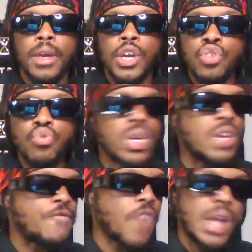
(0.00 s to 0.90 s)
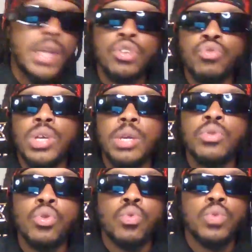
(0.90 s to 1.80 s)
You keep fighting and you keep
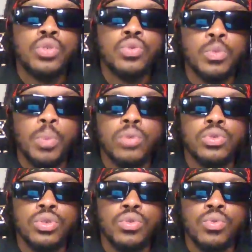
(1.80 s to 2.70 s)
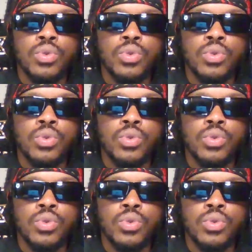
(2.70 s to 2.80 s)
doing what you supposed to do.